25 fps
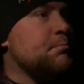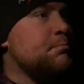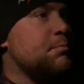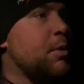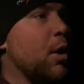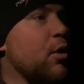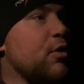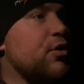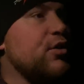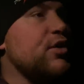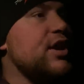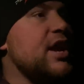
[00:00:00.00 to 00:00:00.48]

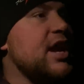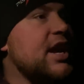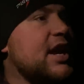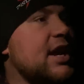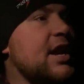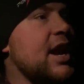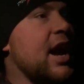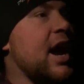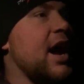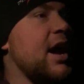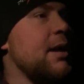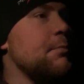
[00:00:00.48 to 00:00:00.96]
both Nick and
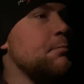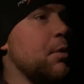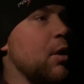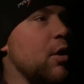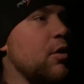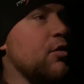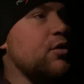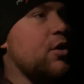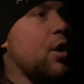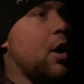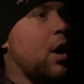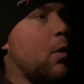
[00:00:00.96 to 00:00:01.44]
I
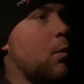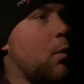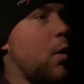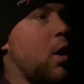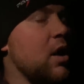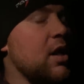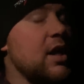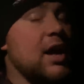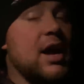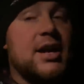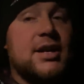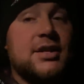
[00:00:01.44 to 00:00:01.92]
both caught
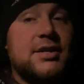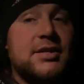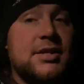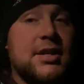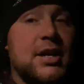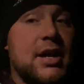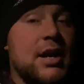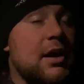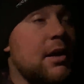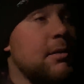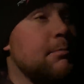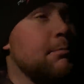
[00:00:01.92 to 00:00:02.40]
walleyes.
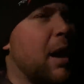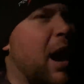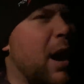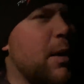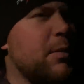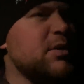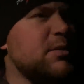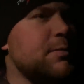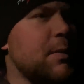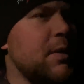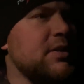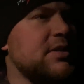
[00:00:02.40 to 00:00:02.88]
Mine
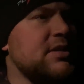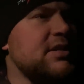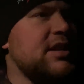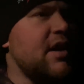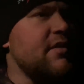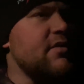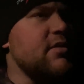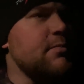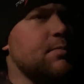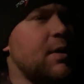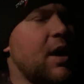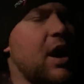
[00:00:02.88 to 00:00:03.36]
was about
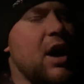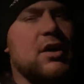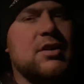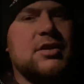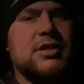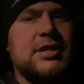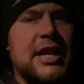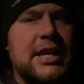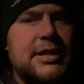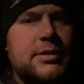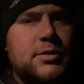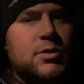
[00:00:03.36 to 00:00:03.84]
seven pounds.
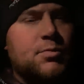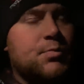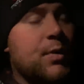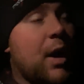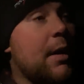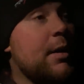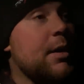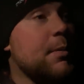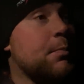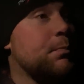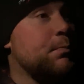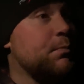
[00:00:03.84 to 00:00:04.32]
Nick's was
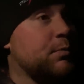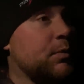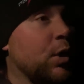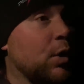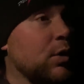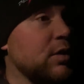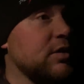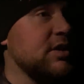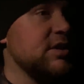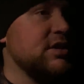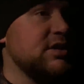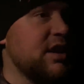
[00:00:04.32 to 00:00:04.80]
probably
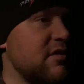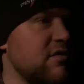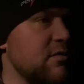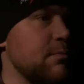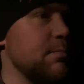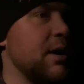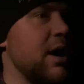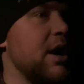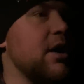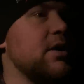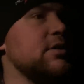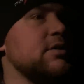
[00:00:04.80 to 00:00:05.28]
close to seven
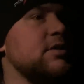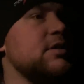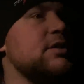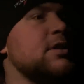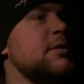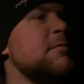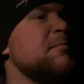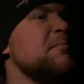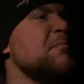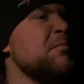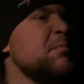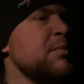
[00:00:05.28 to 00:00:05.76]
pounds.
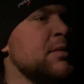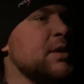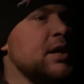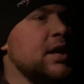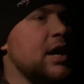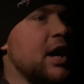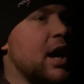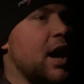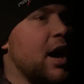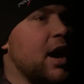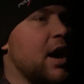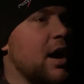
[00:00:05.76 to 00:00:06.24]

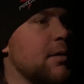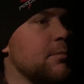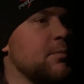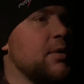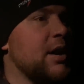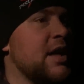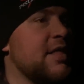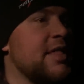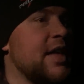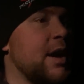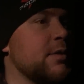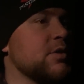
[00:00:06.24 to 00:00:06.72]
Um,
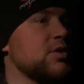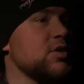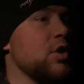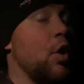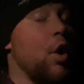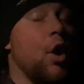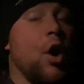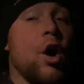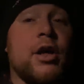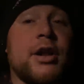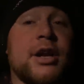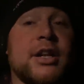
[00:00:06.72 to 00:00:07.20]
and that was
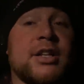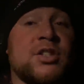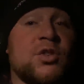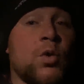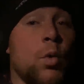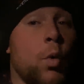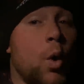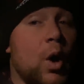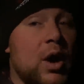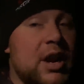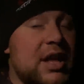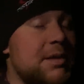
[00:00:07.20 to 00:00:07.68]
all in a
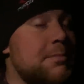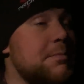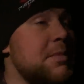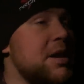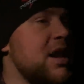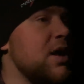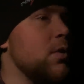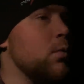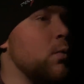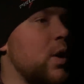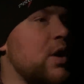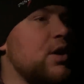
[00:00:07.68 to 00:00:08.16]
20
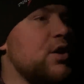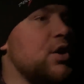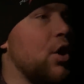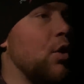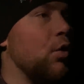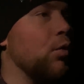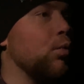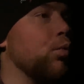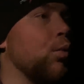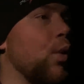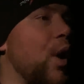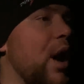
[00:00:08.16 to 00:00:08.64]
minute window
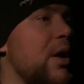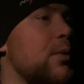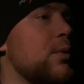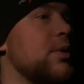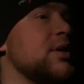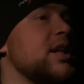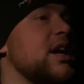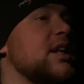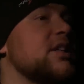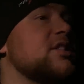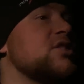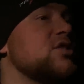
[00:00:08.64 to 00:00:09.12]
right when
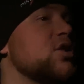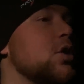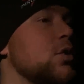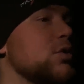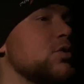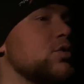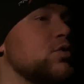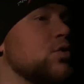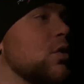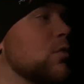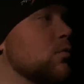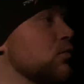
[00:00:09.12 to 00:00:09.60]
that
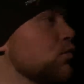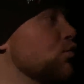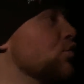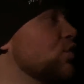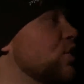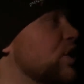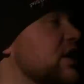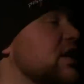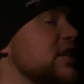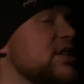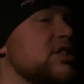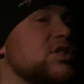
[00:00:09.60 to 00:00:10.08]
snowstorm
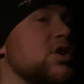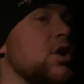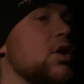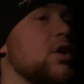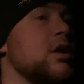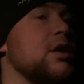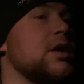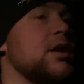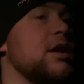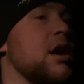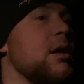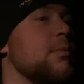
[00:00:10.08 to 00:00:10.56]
really started
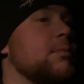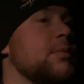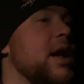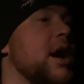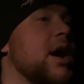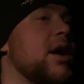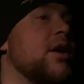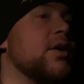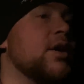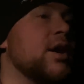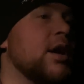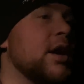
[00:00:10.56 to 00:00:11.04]
to come
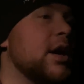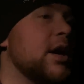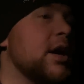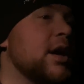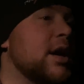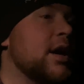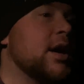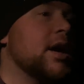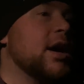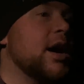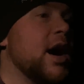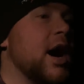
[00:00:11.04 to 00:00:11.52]
down.
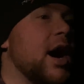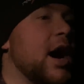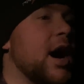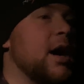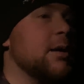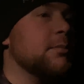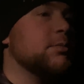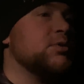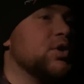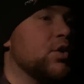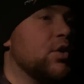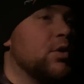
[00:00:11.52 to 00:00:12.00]

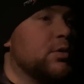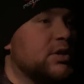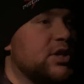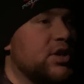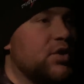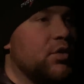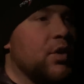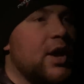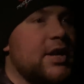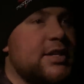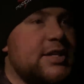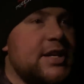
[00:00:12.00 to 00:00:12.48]
Um, so it was a
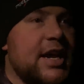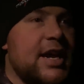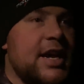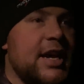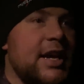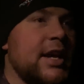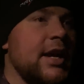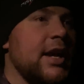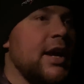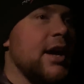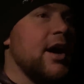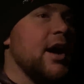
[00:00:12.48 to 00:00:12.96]
great day.
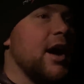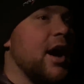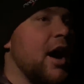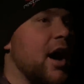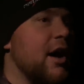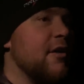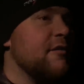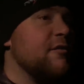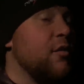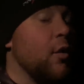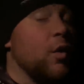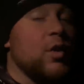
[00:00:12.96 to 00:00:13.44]

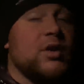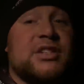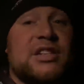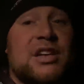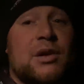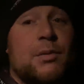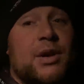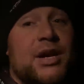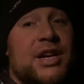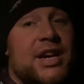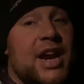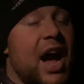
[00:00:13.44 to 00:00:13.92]
Unfortunately,
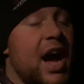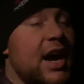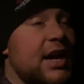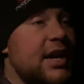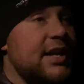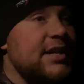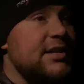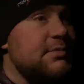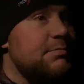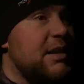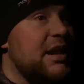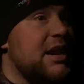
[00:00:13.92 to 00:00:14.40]
we did not get
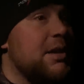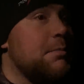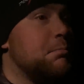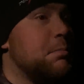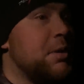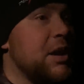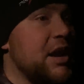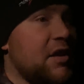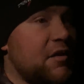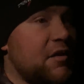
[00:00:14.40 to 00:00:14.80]
as many big